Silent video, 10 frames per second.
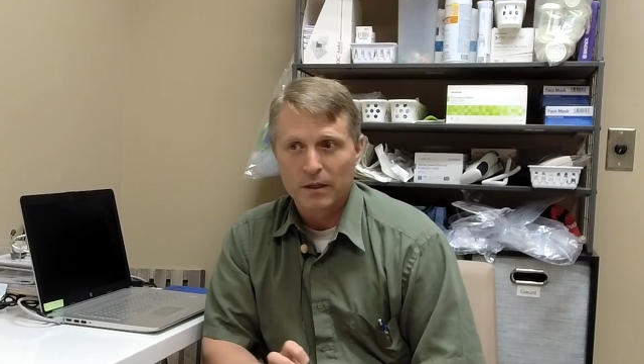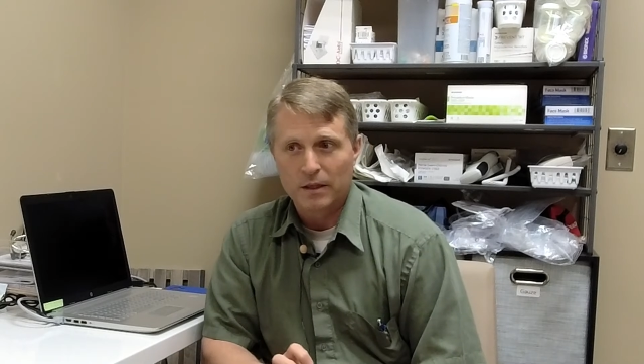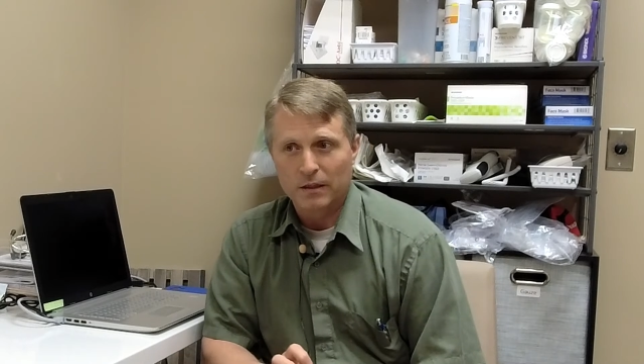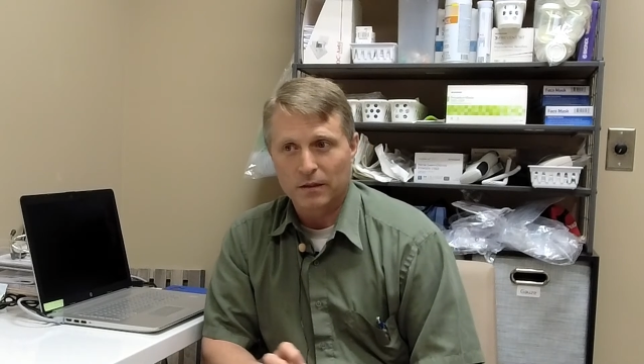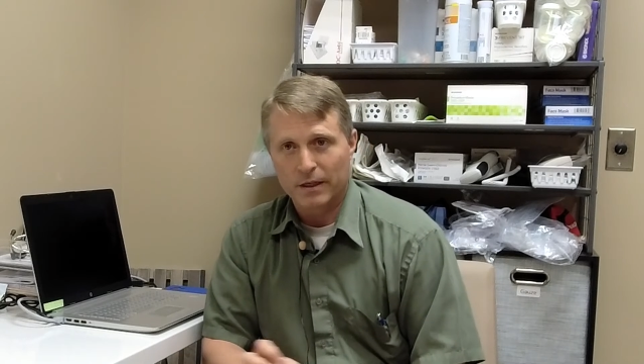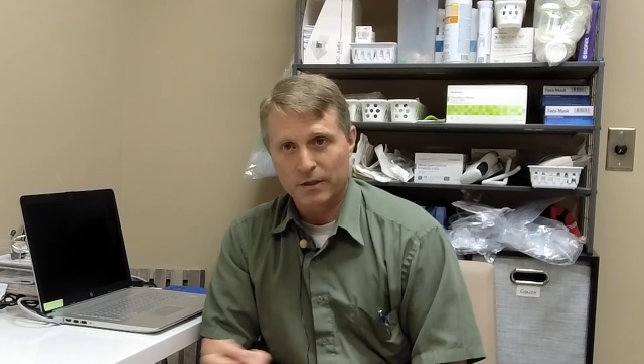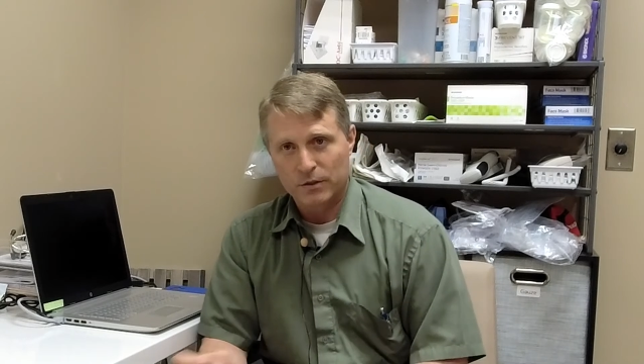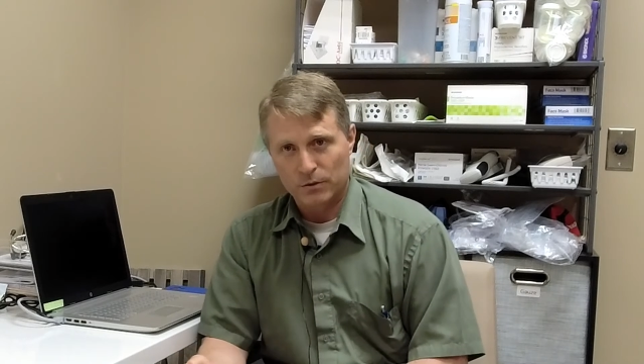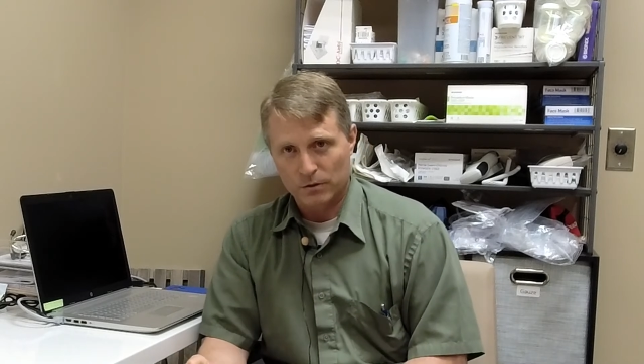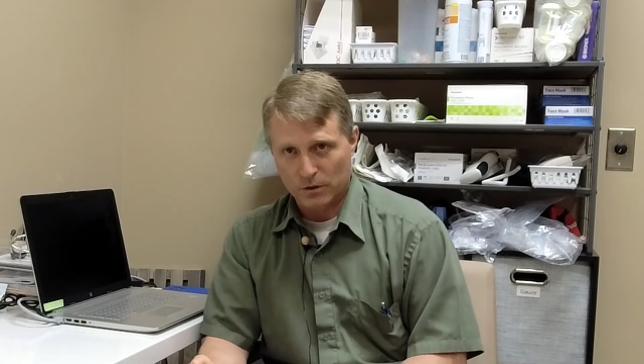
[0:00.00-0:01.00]
that led
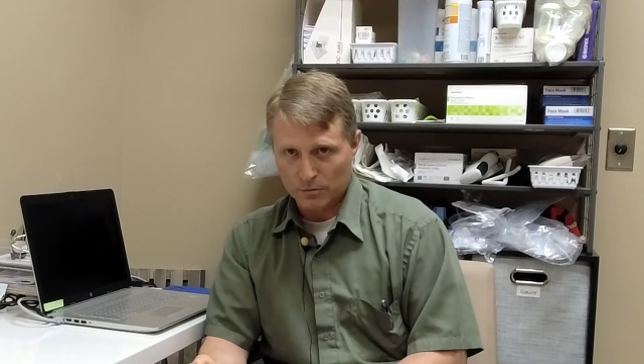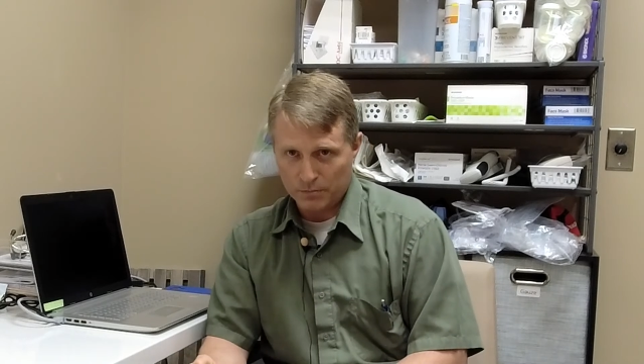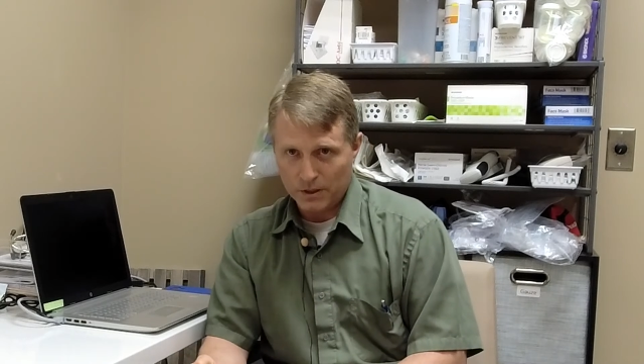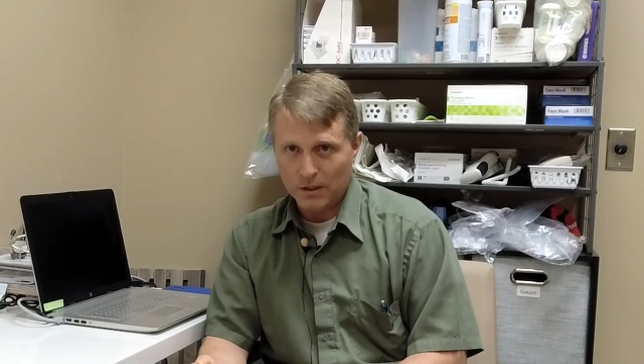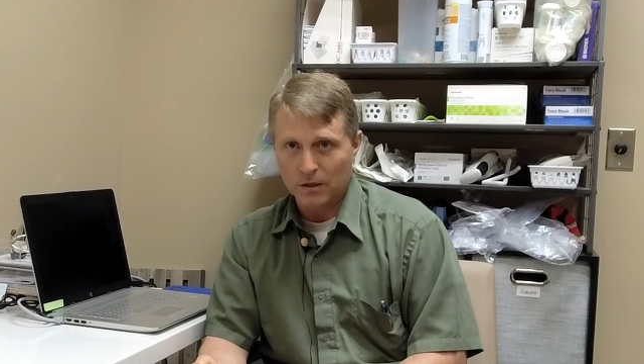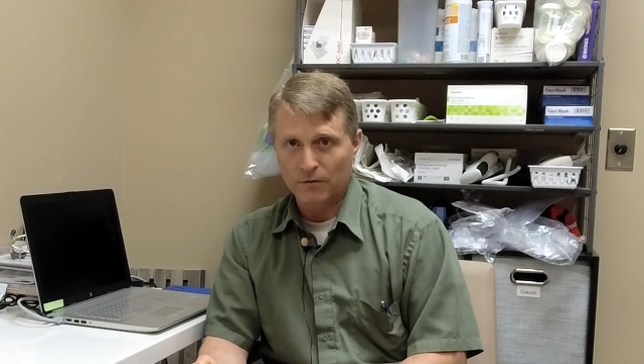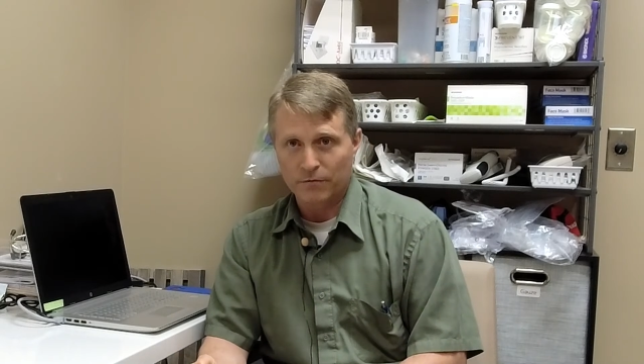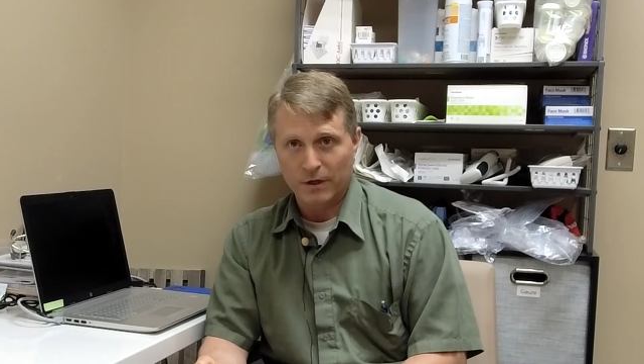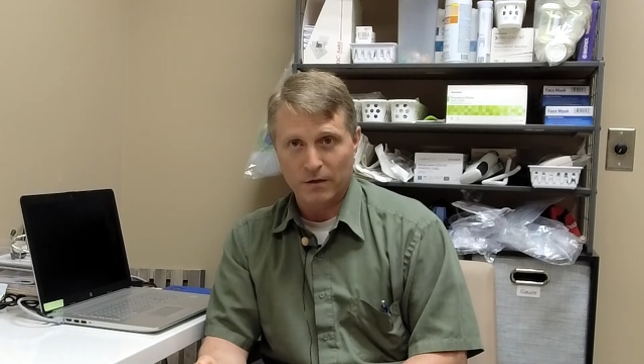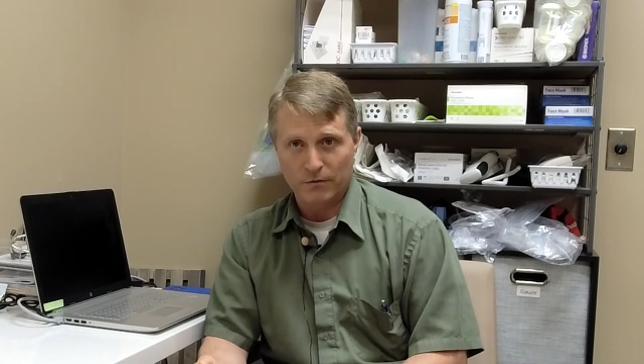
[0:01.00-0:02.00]
to her being
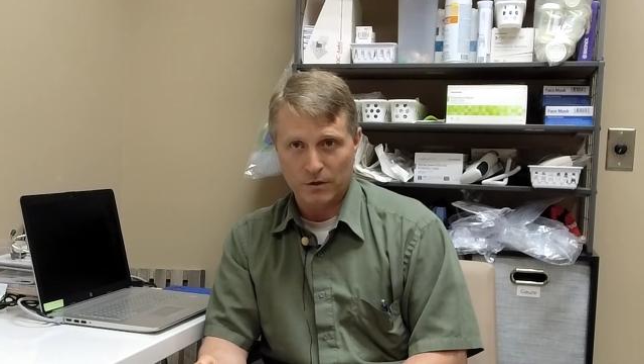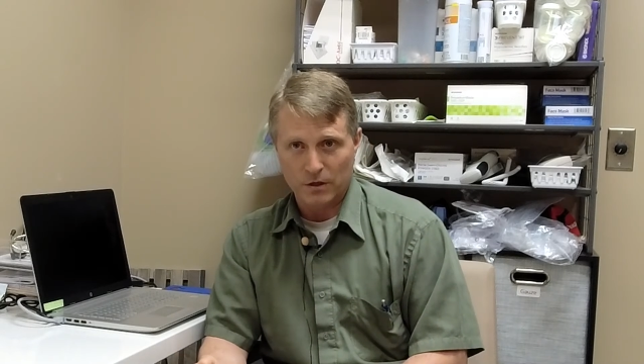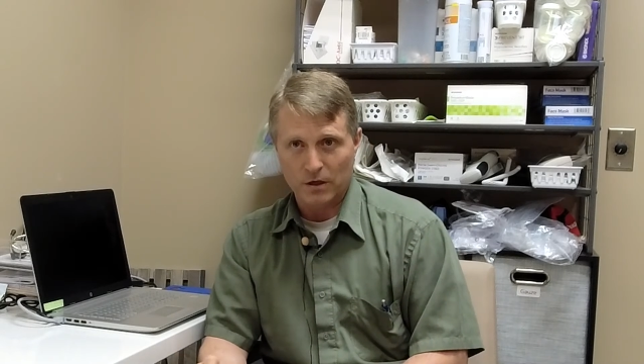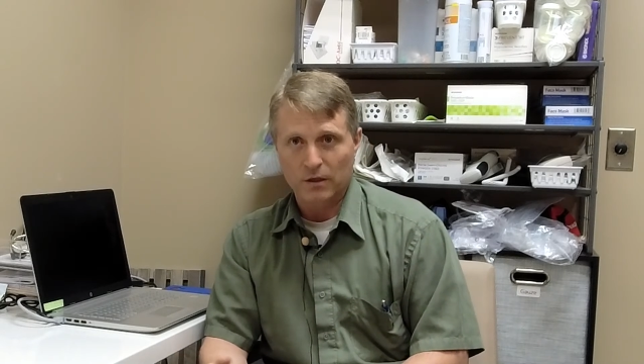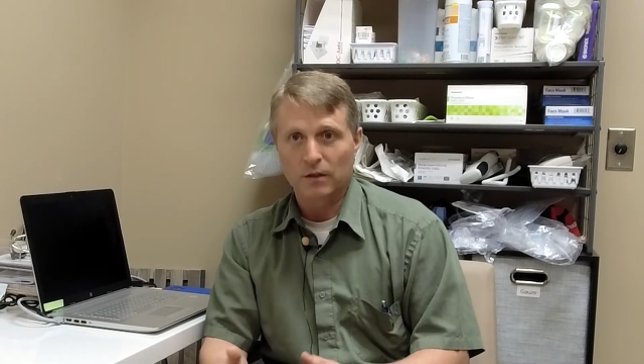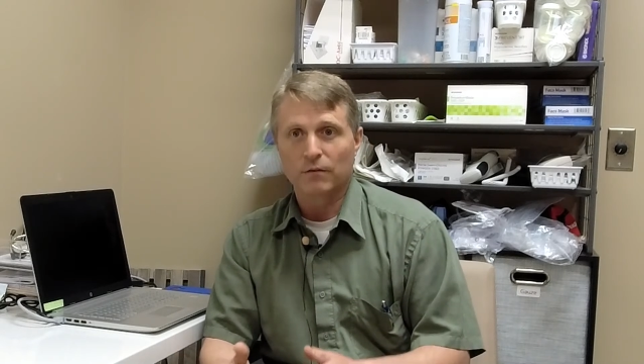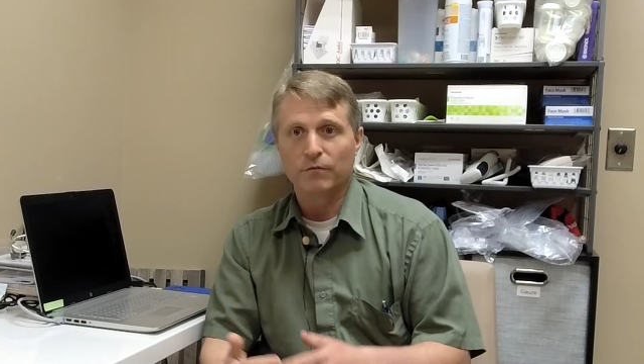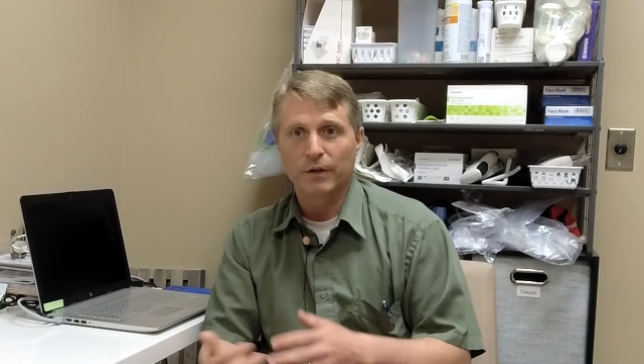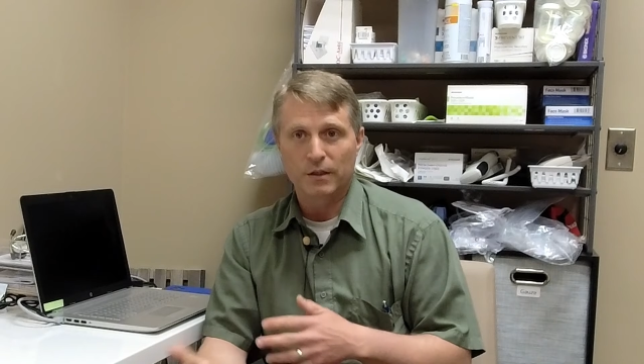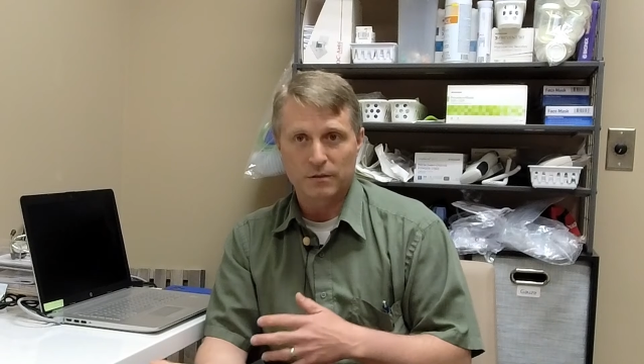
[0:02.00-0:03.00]
afraid of the dark and
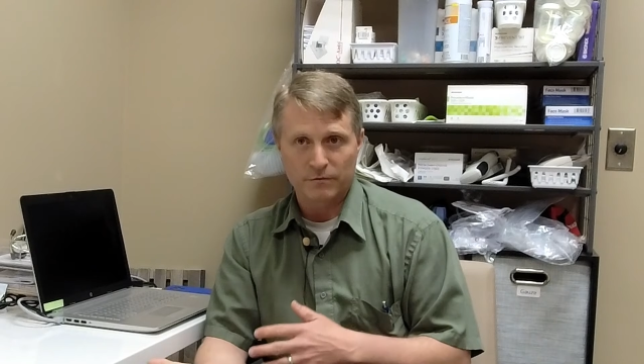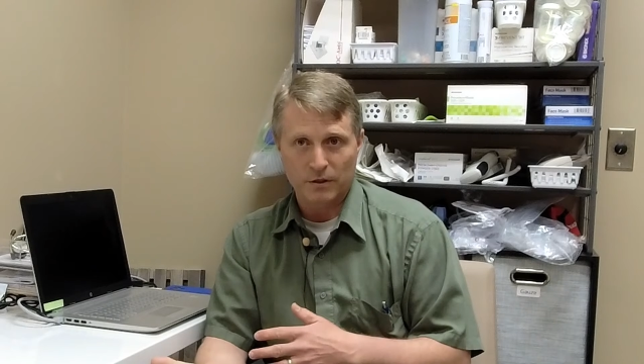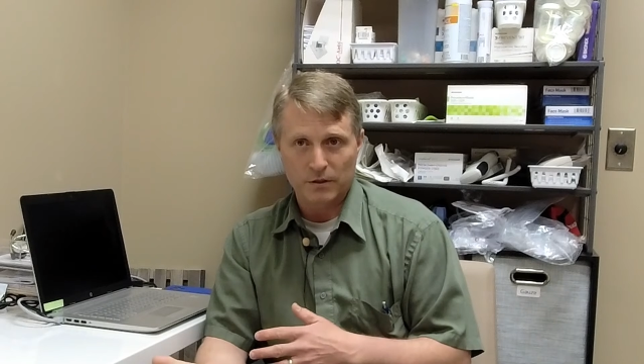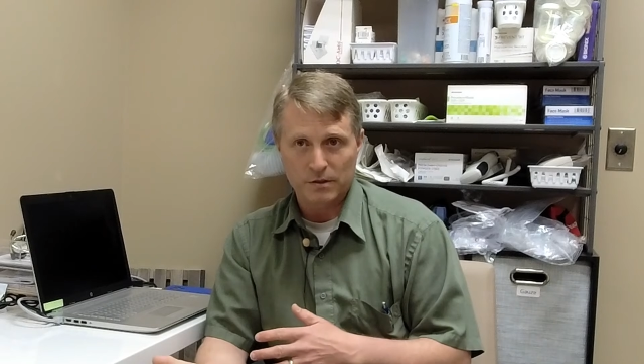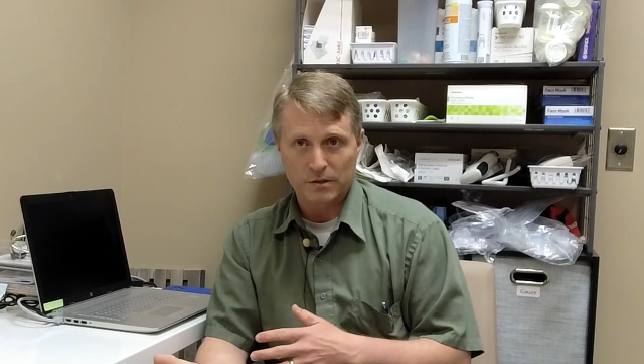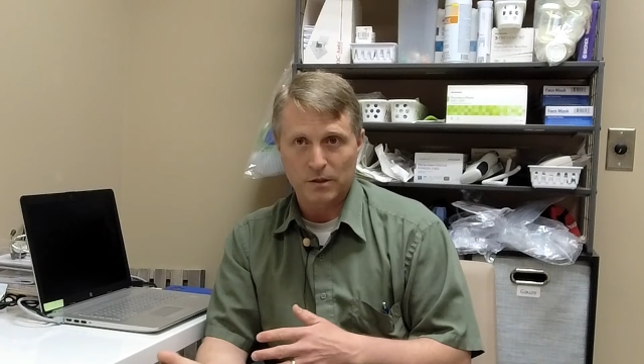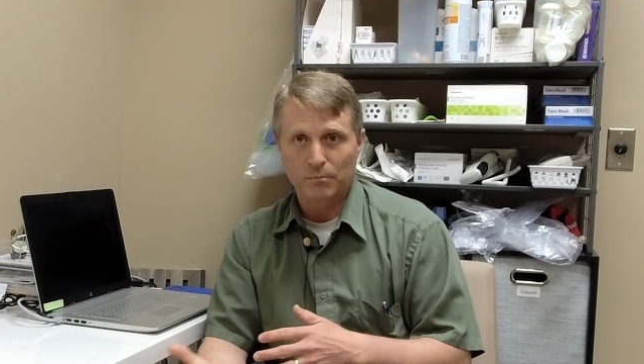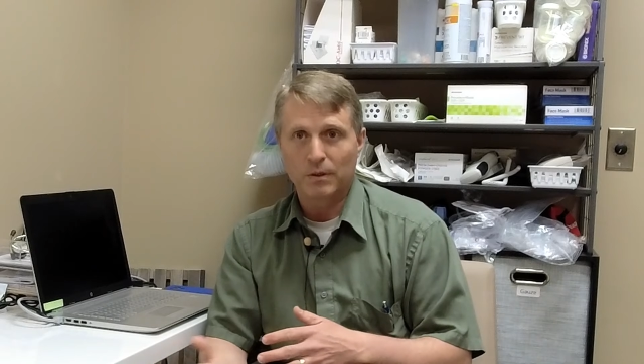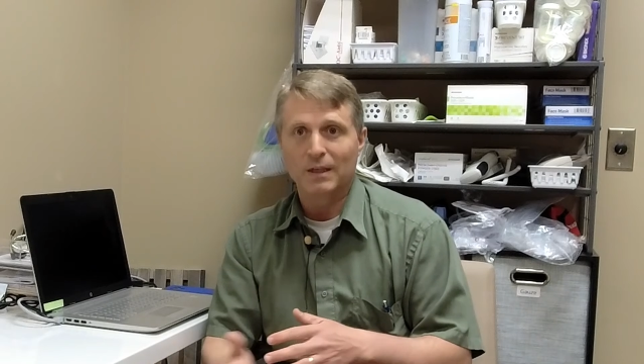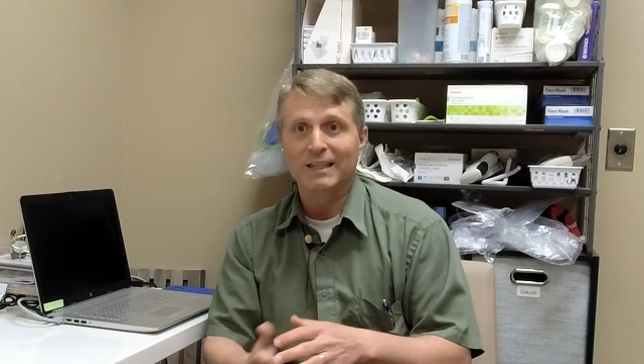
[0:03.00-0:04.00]
afraid to fall asleep
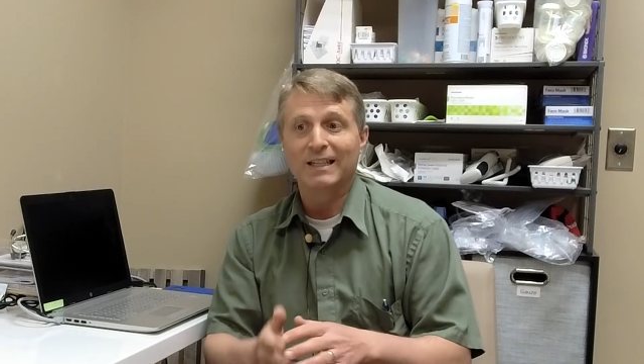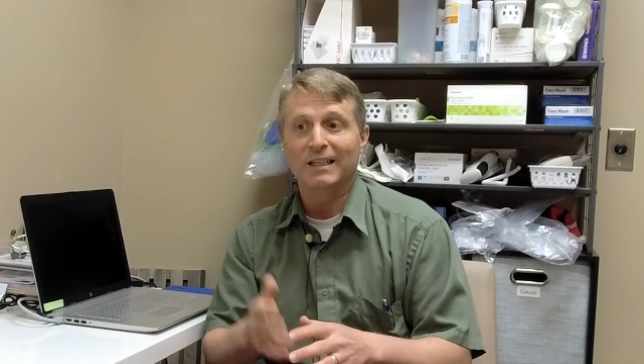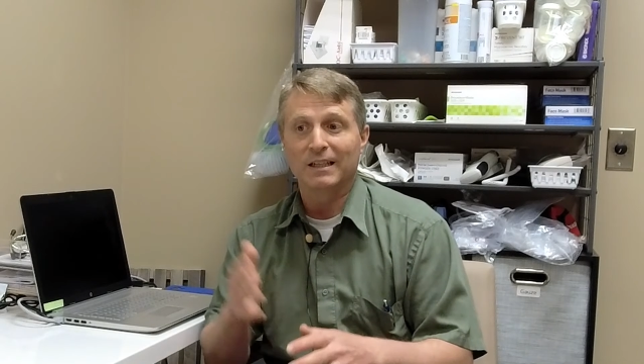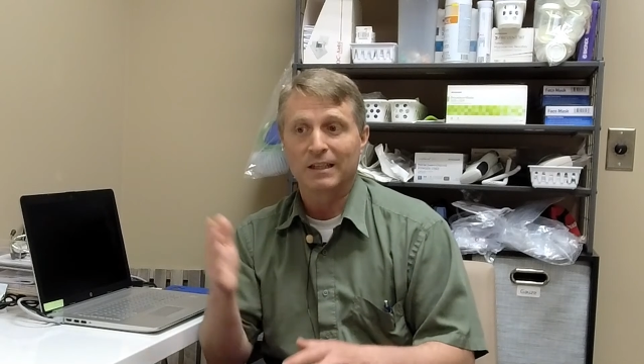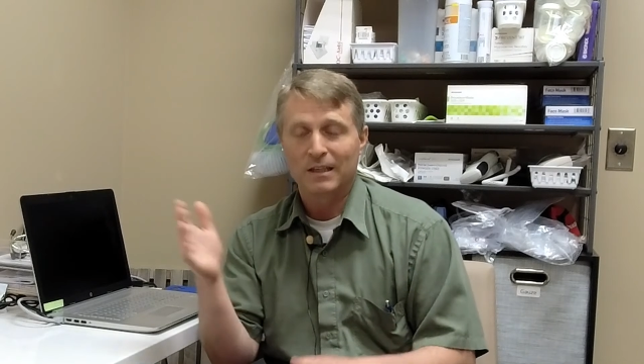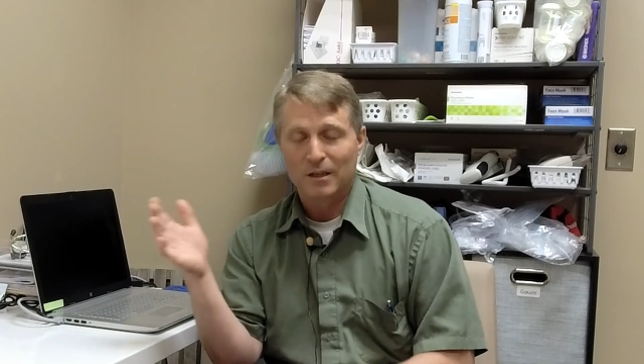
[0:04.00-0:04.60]
and needing